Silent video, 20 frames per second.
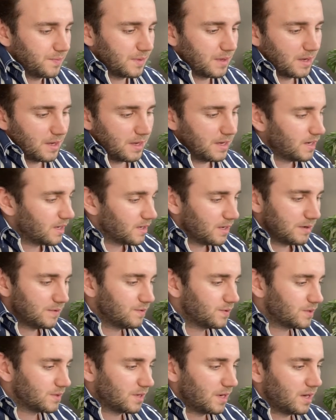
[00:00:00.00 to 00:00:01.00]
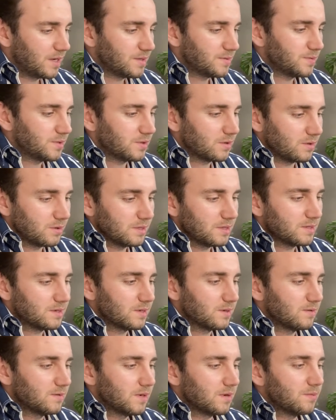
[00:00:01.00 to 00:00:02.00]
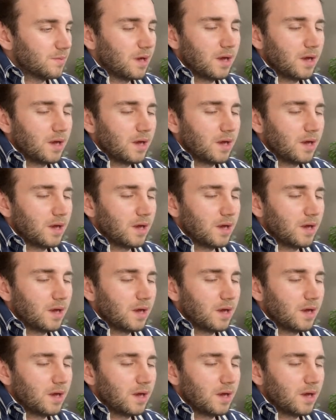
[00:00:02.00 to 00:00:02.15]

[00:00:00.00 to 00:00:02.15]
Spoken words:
in an advertisement on Instagram